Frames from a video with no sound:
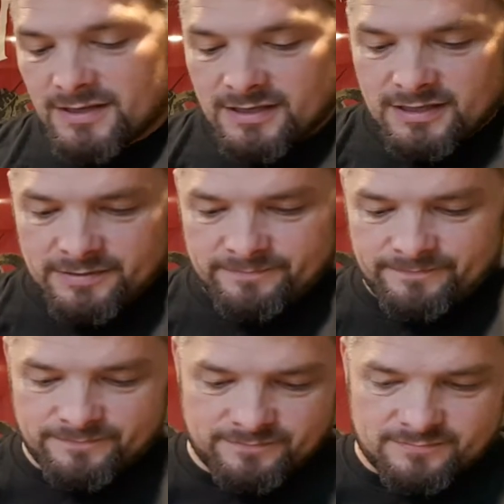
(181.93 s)
Um,
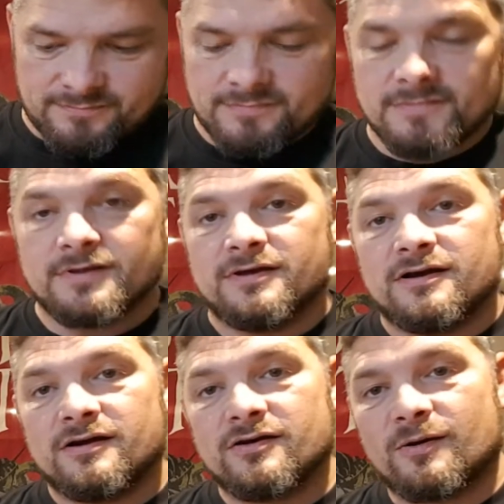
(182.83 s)

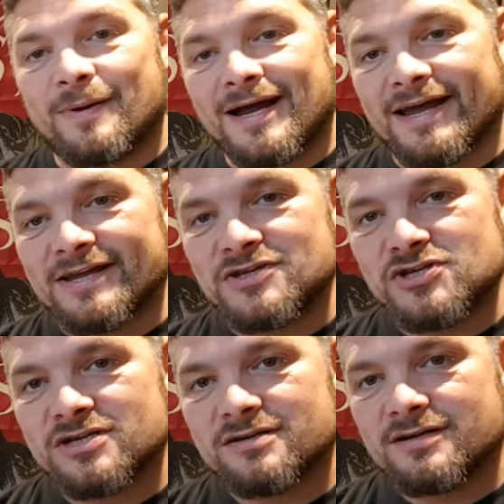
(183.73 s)
I got a
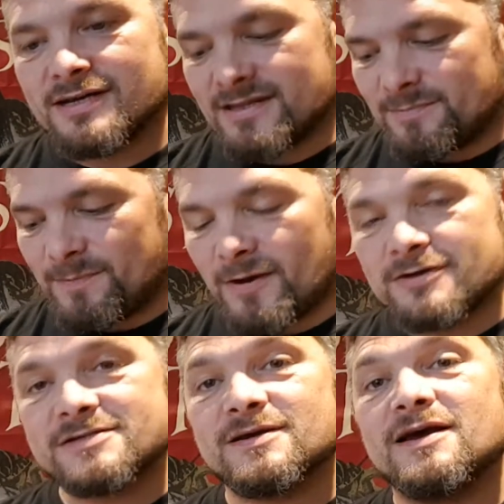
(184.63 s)
package in the
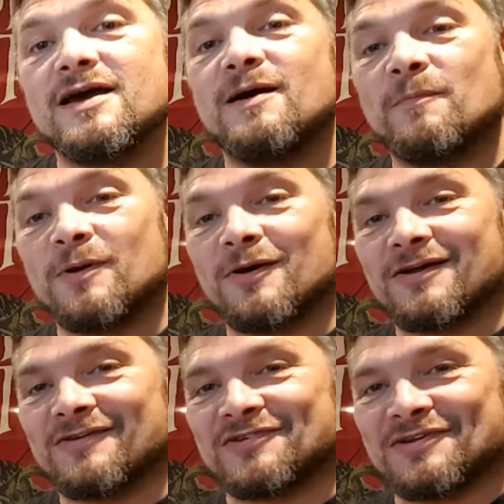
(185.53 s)
post, but I'm going to
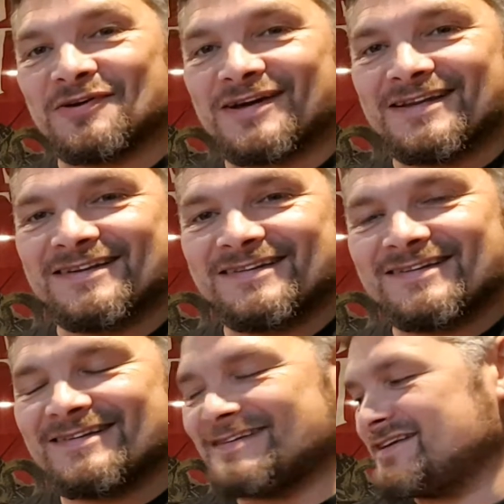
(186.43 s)
have to do it in
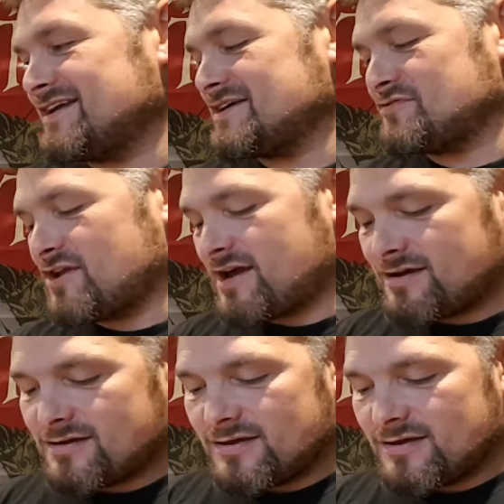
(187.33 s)
the next video.